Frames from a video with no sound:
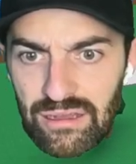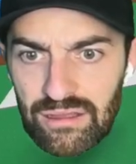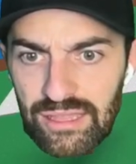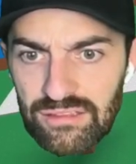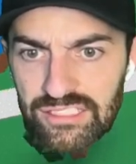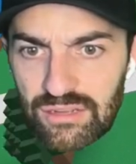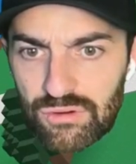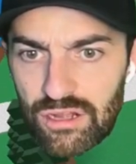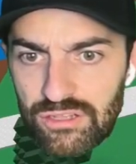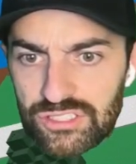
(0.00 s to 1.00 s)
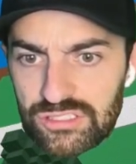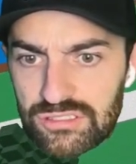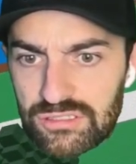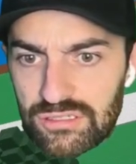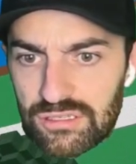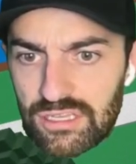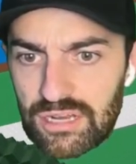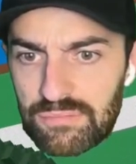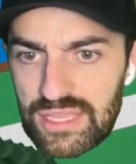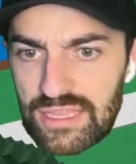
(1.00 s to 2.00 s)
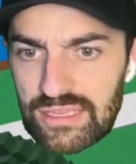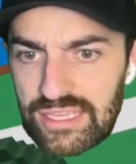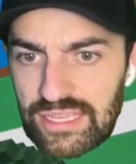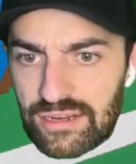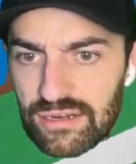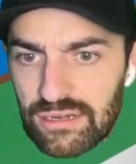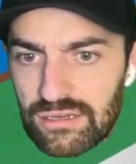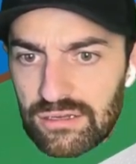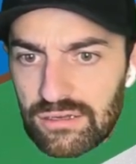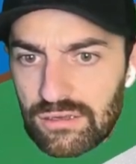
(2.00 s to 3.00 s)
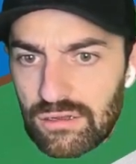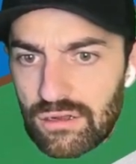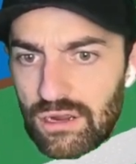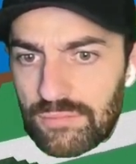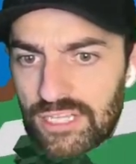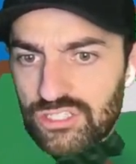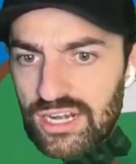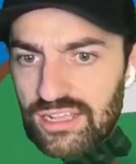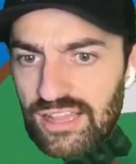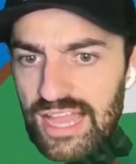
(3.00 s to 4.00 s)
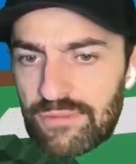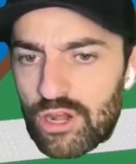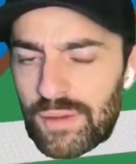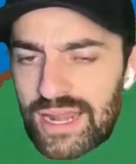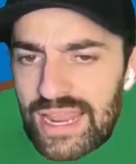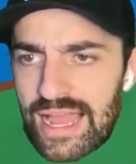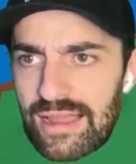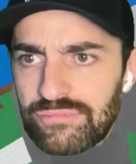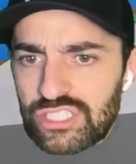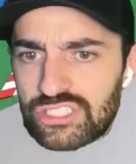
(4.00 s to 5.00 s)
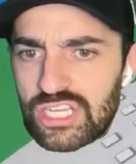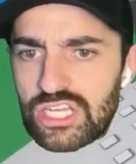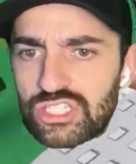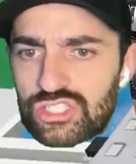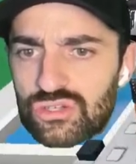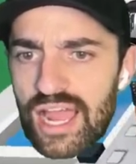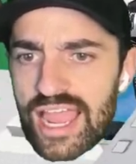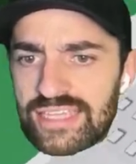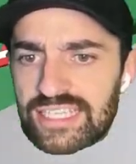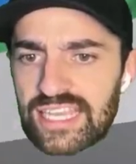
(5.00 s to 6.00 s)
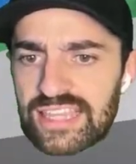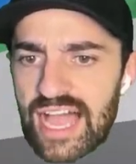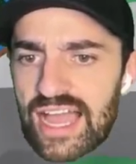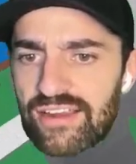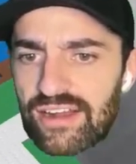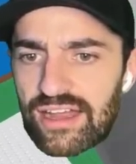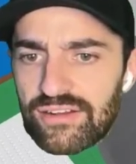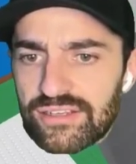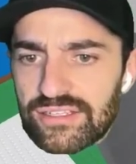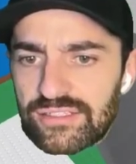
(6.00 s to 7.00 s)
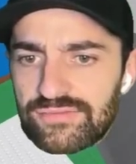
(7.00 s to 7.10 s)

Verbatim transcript: Okay, looks like we're all just gonna be here. Oh, I'm not trying to climb nobody. I'm just trying to get the high ground.